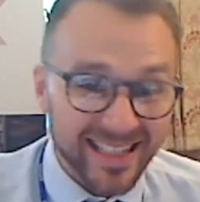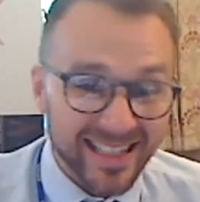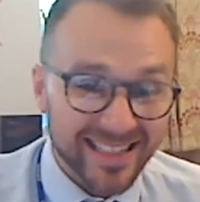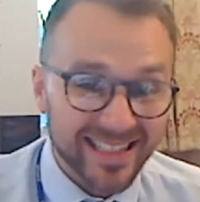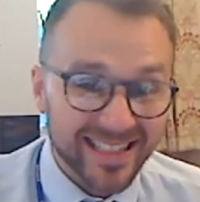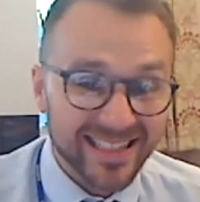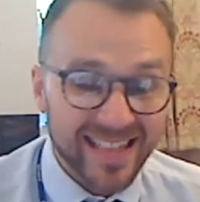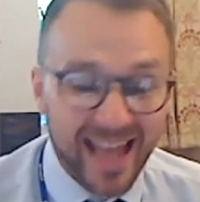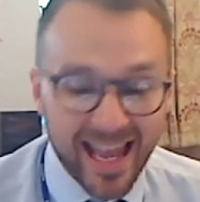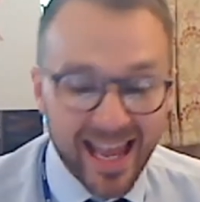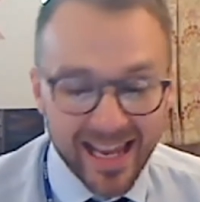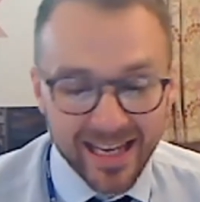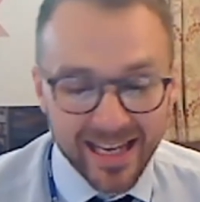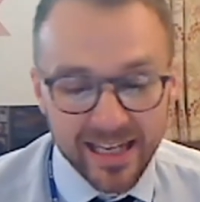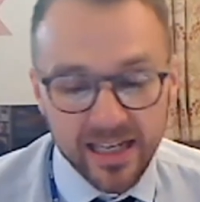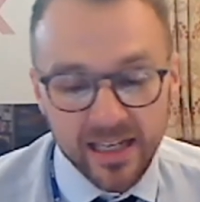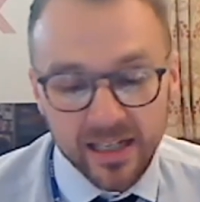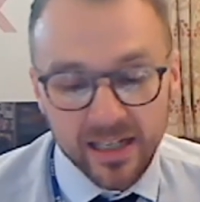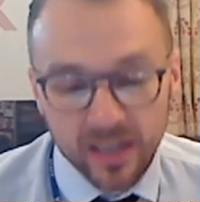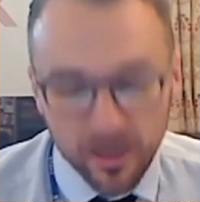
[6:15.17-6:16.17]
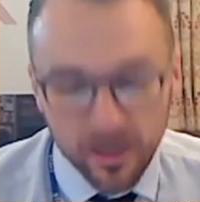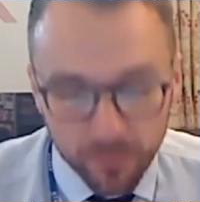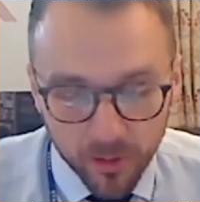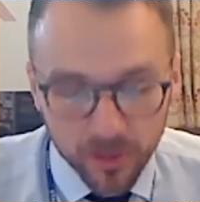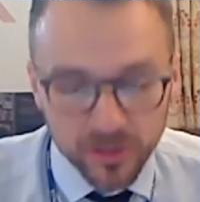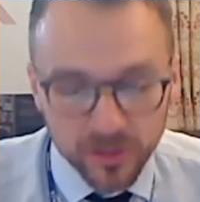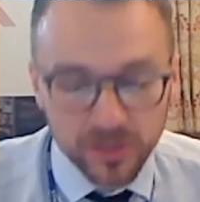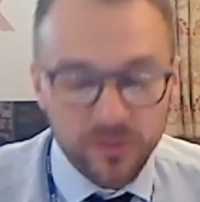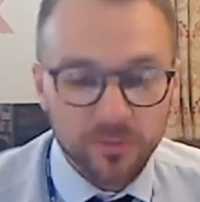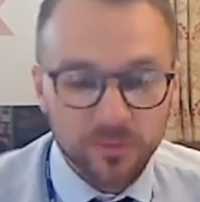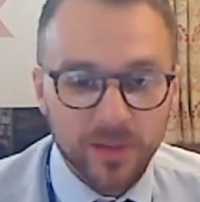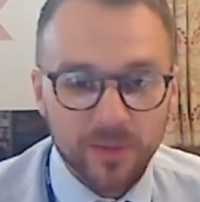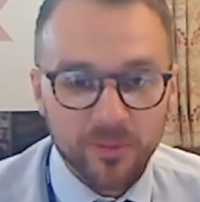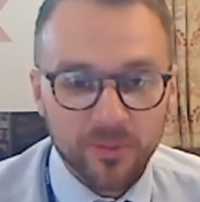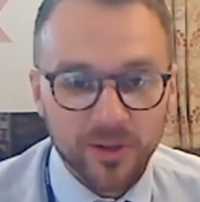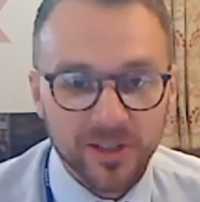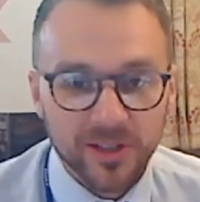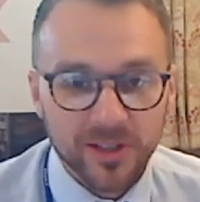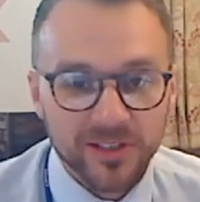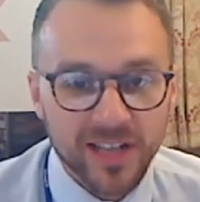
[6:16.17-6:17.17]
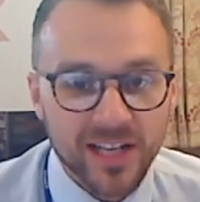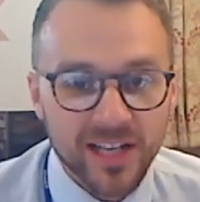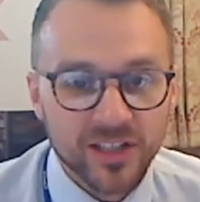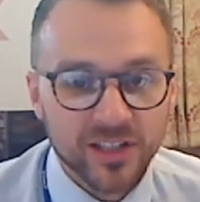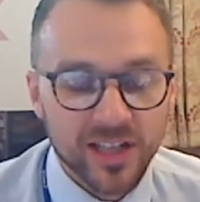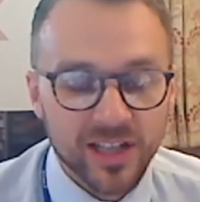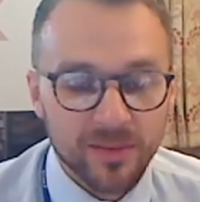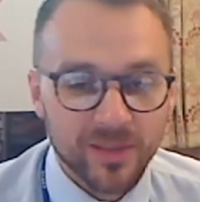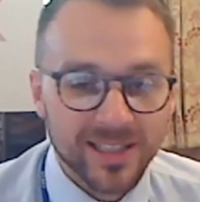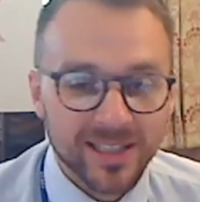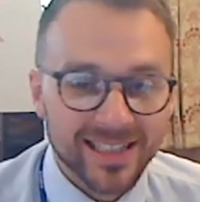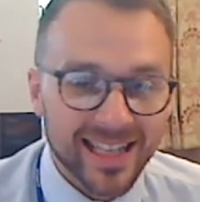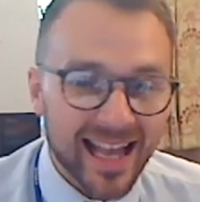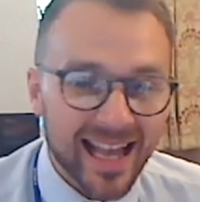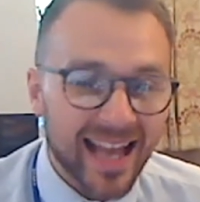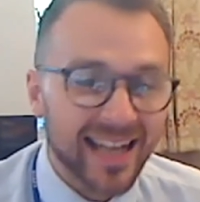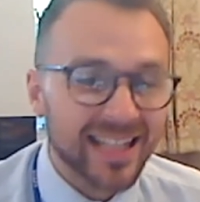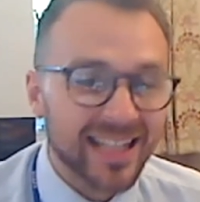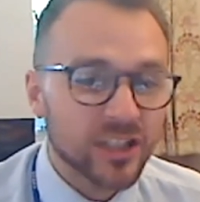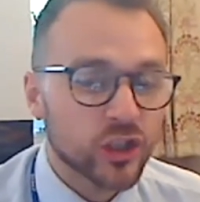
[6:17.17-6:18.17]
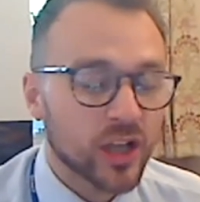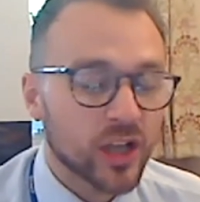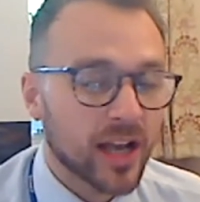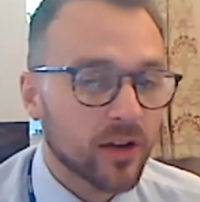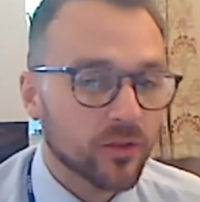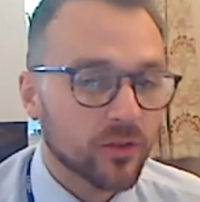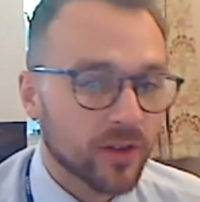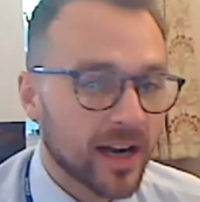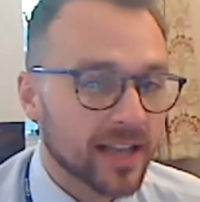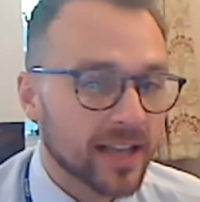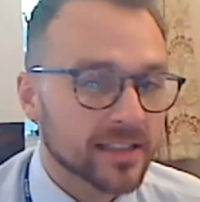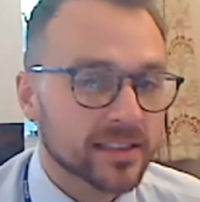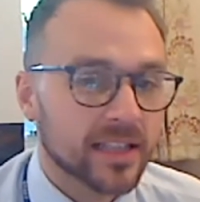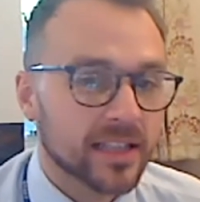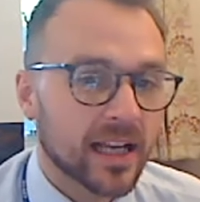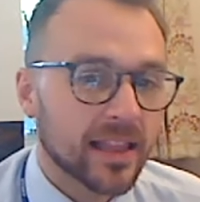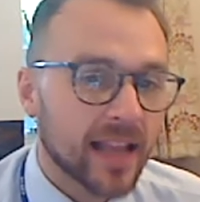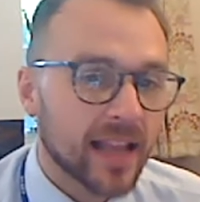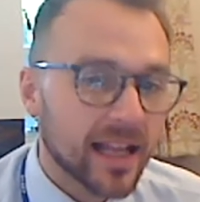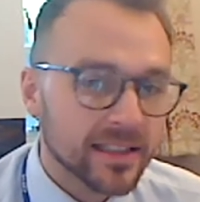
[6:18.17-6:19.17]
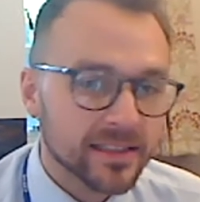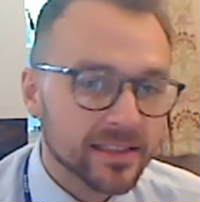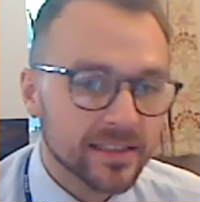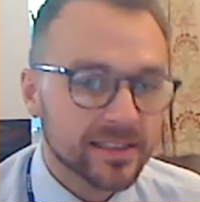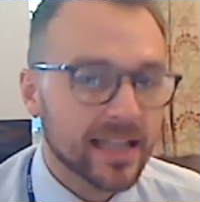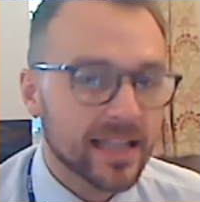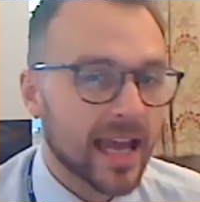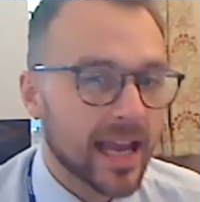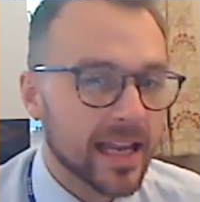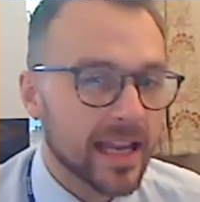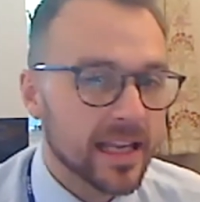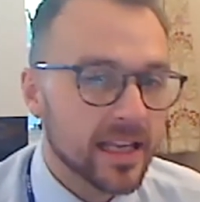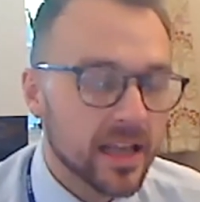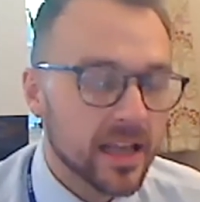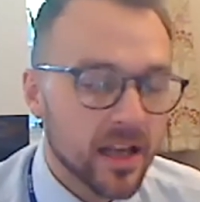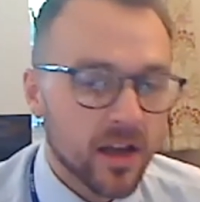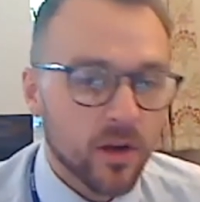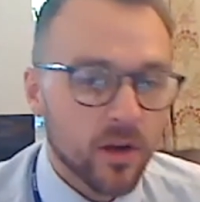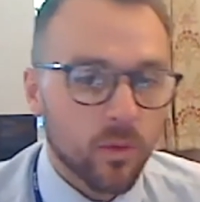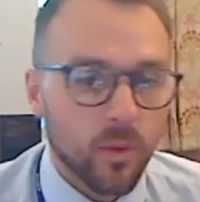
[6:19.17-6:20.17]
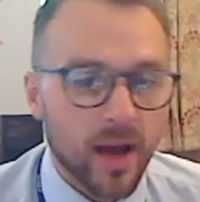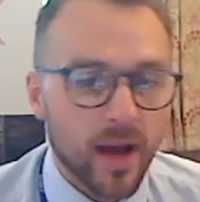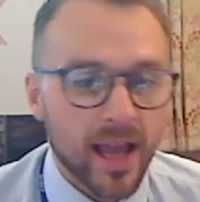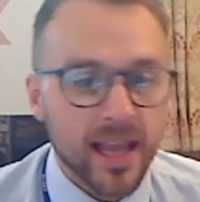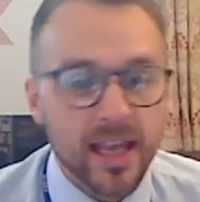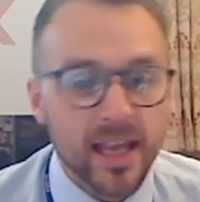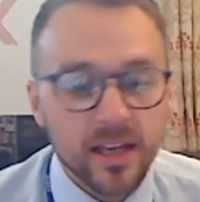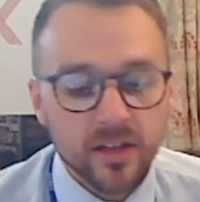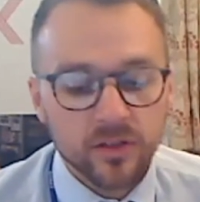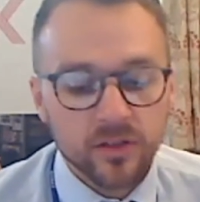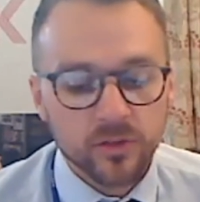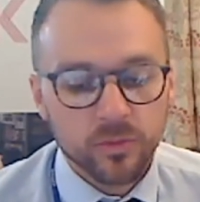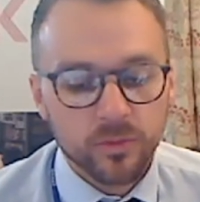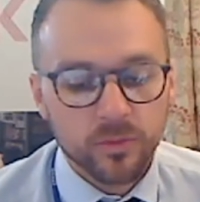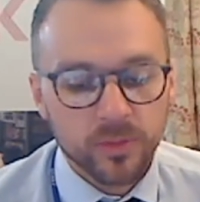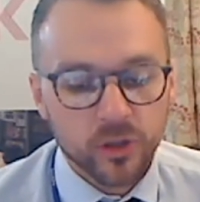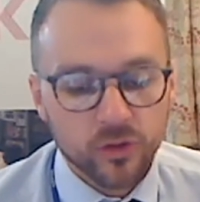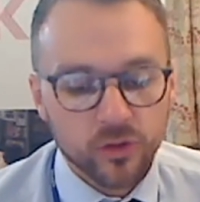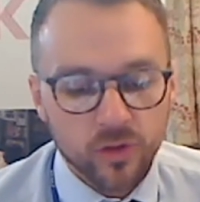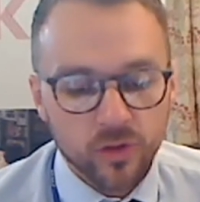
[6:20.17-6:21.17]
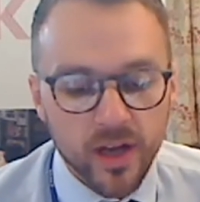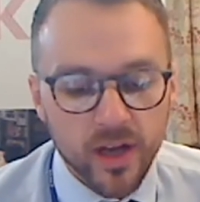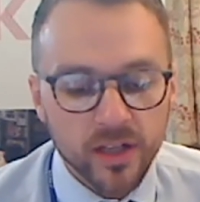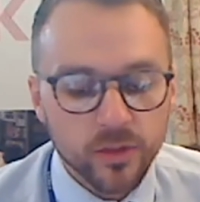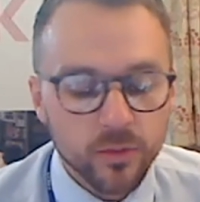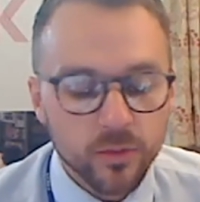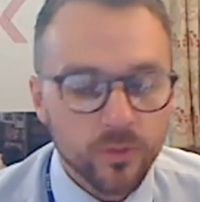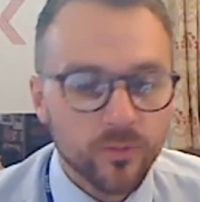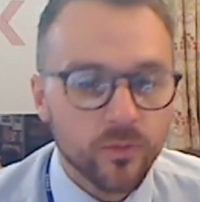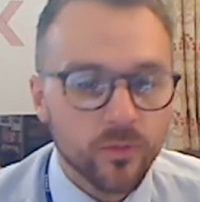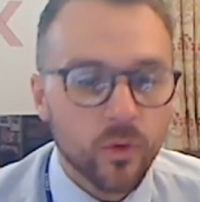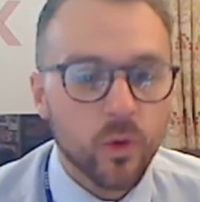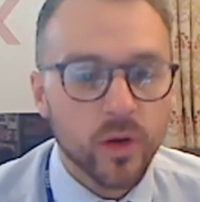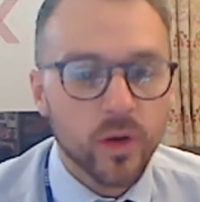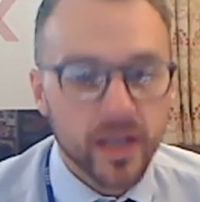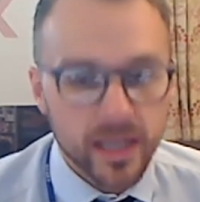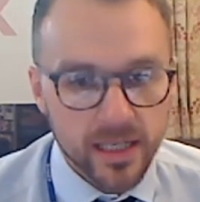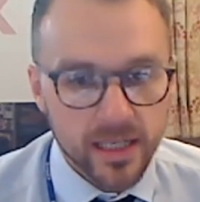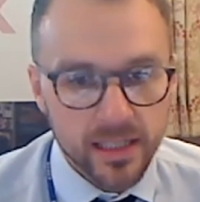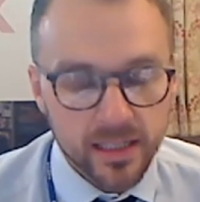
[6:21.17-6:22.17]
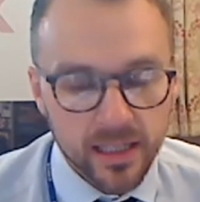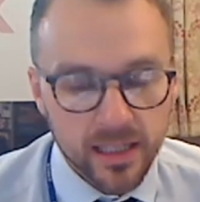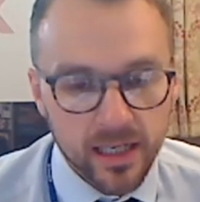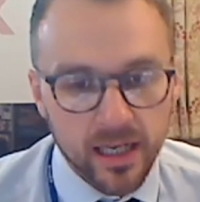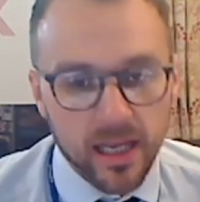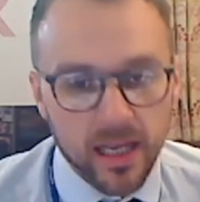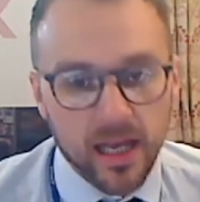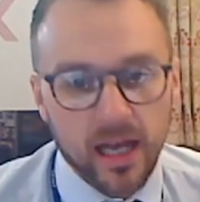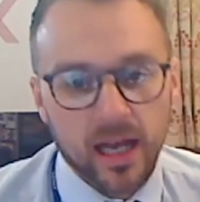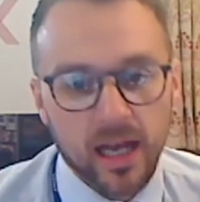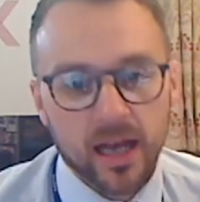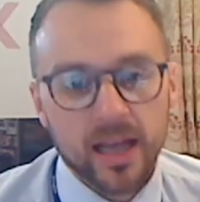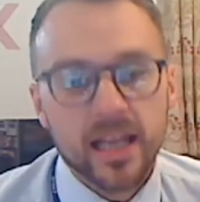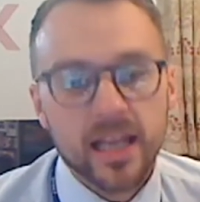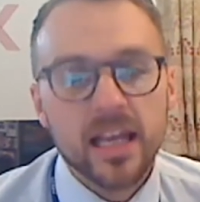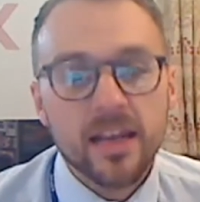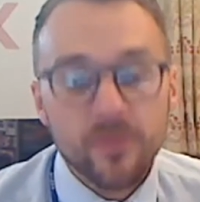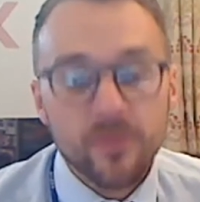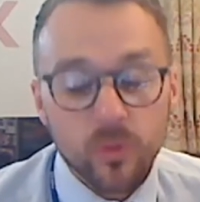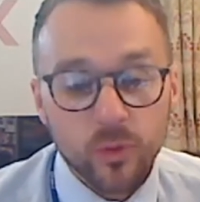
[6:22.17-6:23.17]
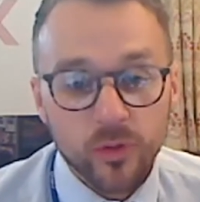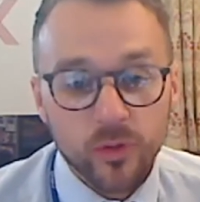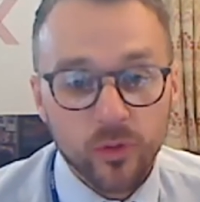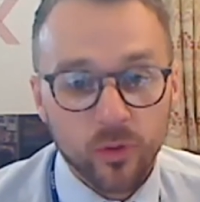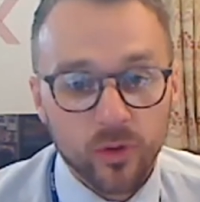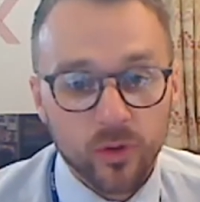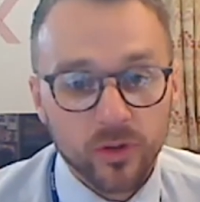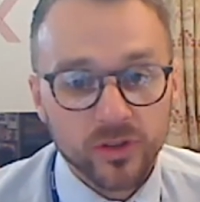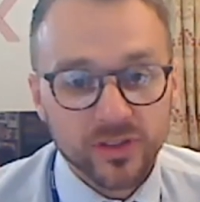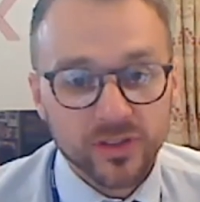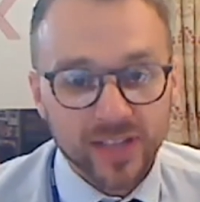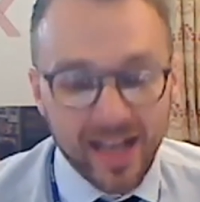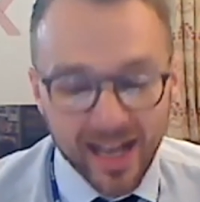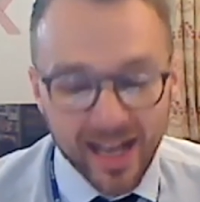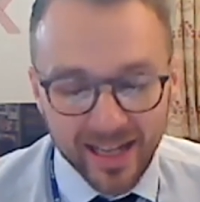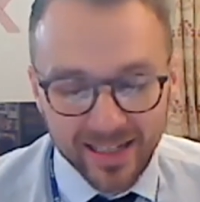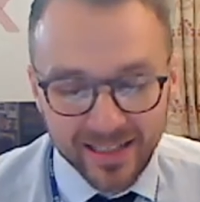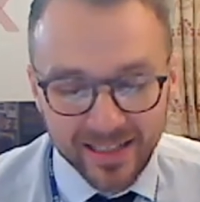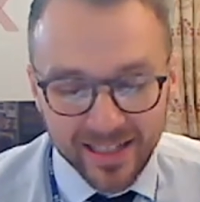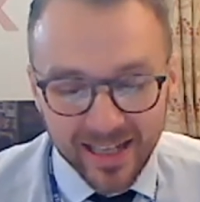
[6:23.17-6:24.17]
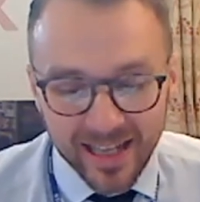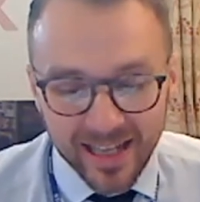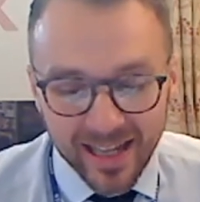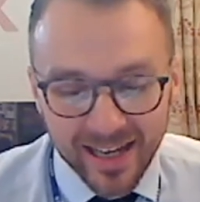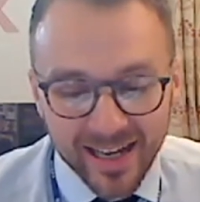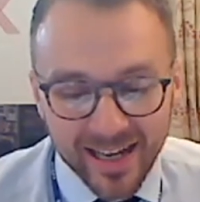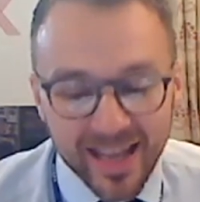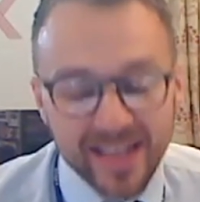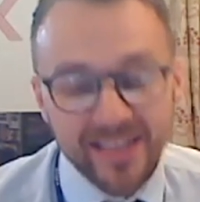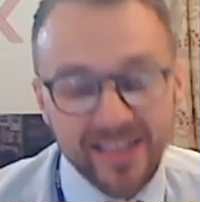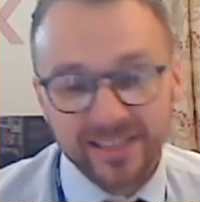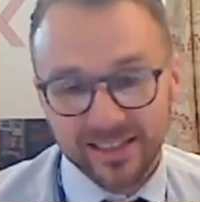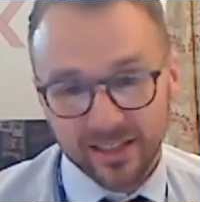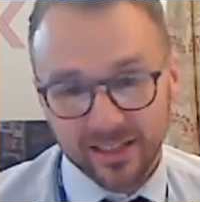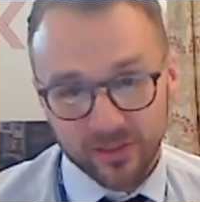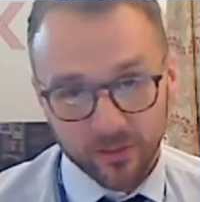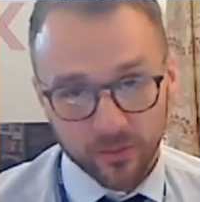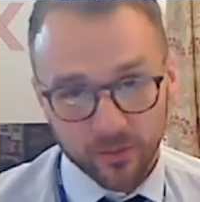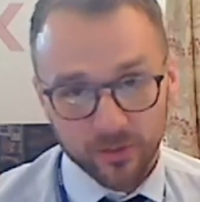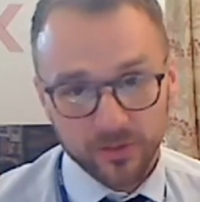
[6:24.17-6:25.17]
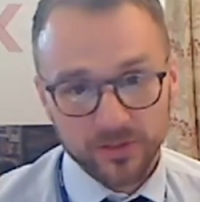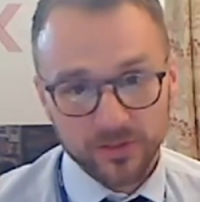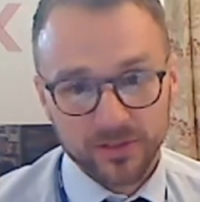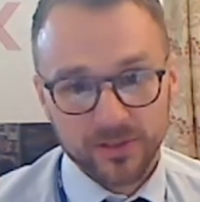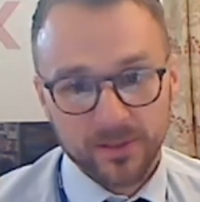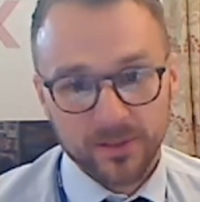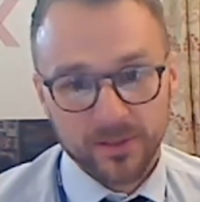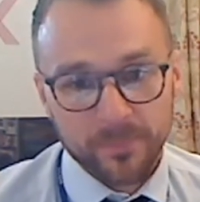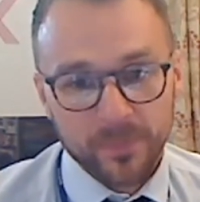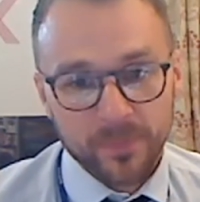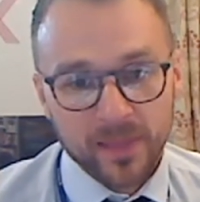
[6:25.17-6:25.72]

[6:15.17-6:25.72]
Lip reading: Today, apologies for my pronunciation here, but it's Kali Chaudras, and that's a day where Hindus will be trying to avoid evil thoughts and lazy thoughts.